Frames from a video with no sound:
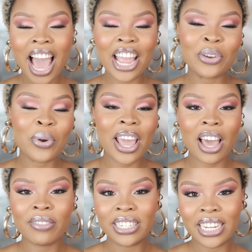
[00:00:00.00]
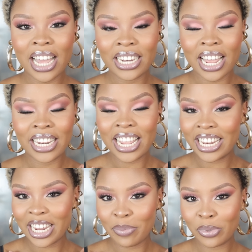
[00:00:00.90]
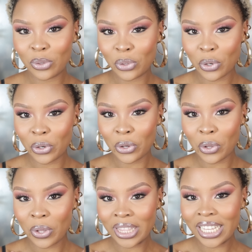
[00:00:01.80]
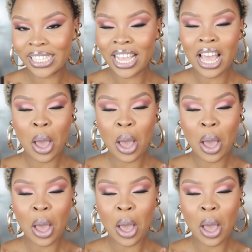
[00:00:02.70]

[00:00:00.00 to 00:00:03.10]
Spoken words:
I know I haven't done an in-depth tutorial on this,